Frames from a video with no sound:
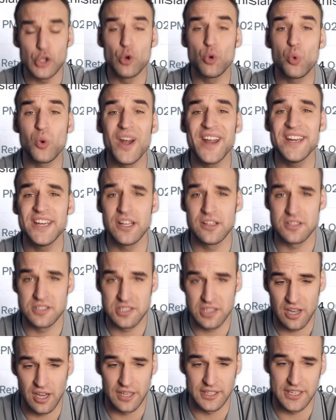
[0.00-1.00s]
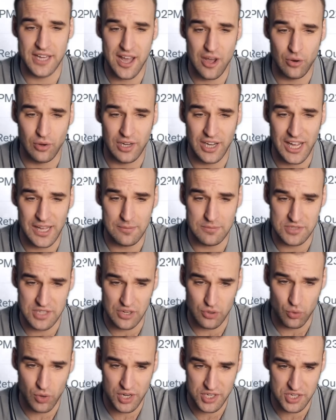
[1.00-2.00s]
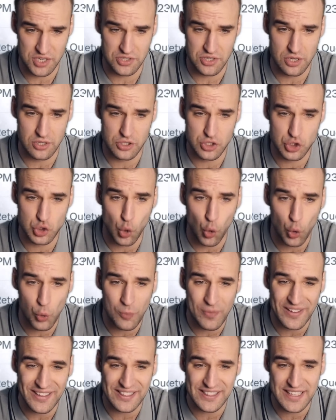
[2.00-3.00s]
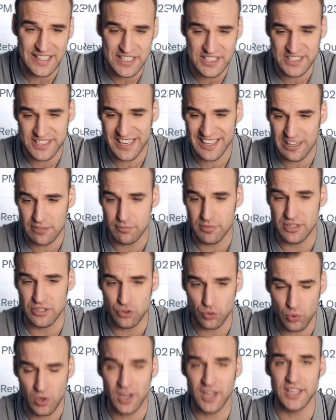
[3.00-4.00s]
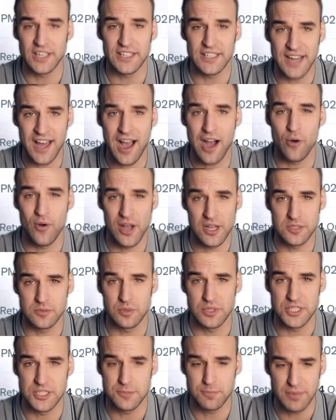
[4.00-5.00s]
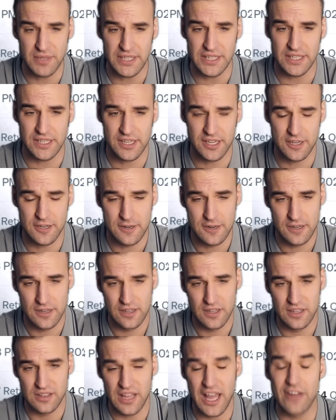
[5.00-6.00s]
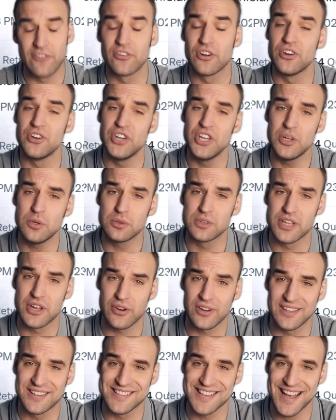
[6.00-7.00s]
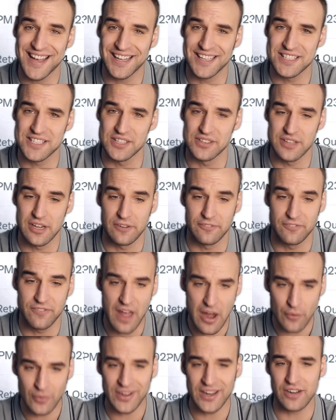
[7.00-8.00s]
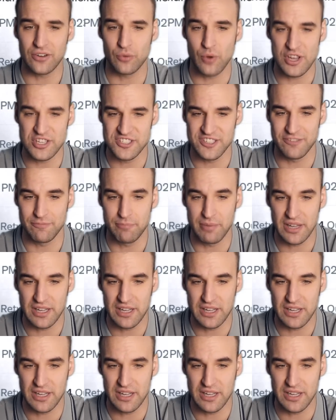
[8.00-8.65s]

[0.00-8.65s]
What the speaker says: Ukrainian side now claims that Russians are storming this settlement right now as we speak. They have renewed their attacks and they're very aggressive